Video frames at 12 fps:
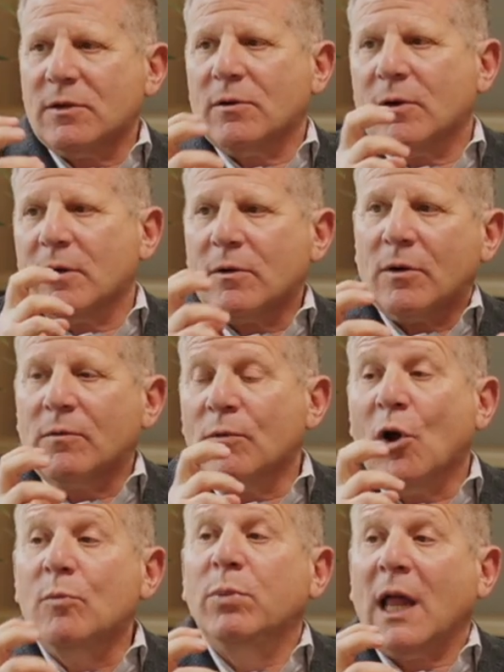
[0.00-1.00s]
or
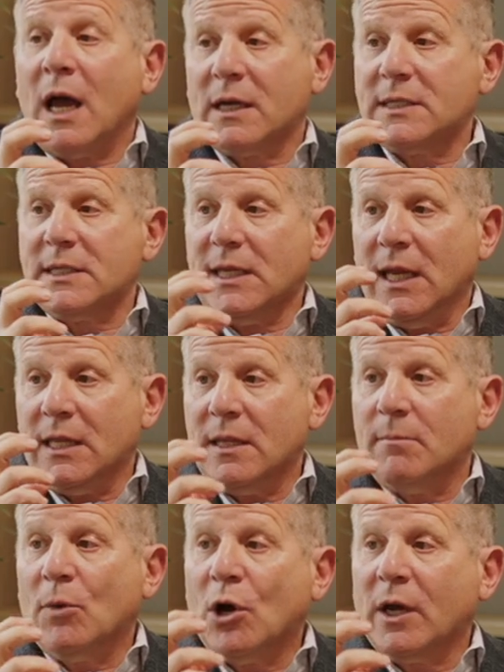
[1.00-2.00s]
roadblocks in
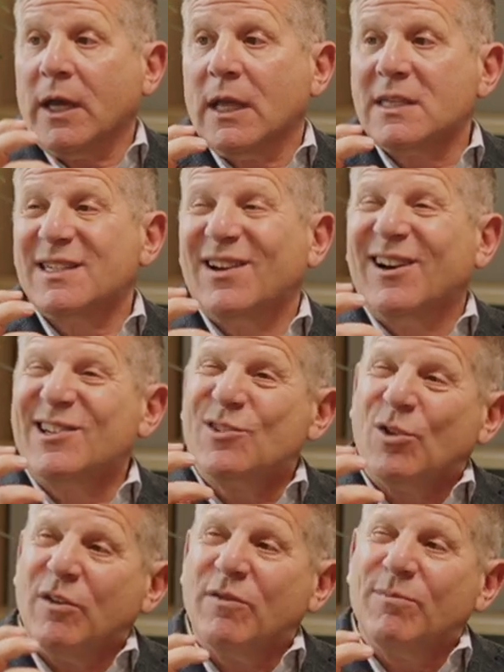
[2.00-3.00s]
the markets are
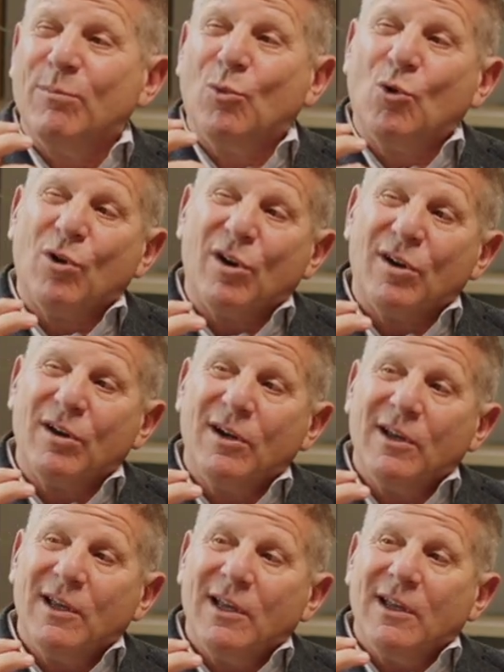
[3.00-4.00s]
sort of more
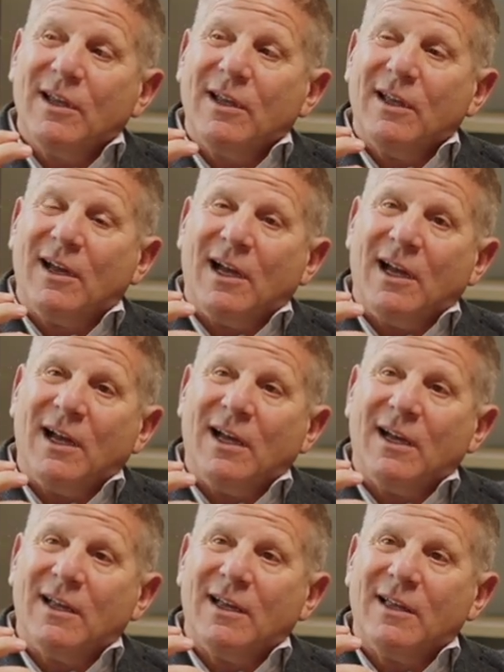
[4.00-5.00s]

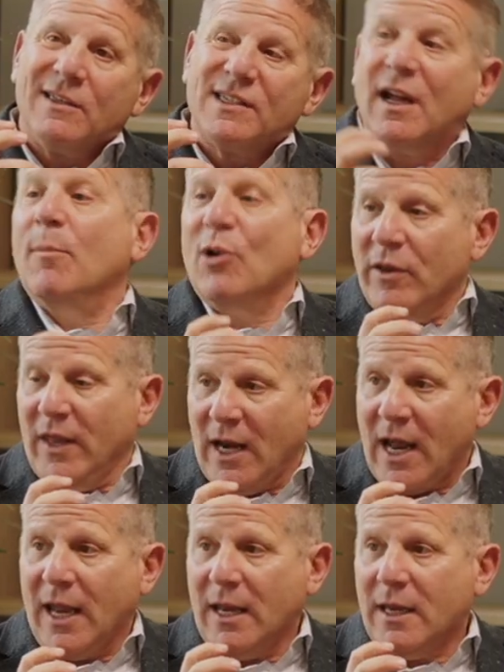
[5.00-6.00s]
stubborn than
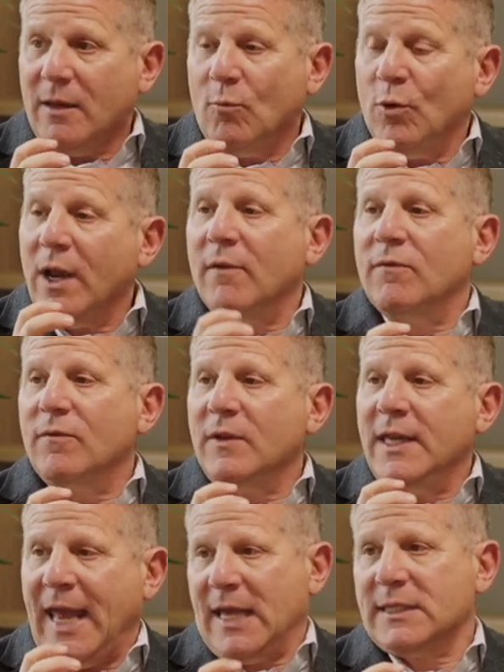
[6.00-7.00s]
I would have
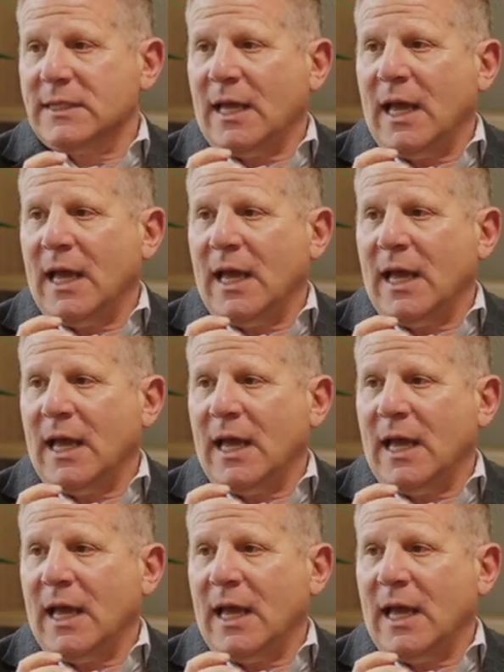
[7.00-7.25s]
guessed.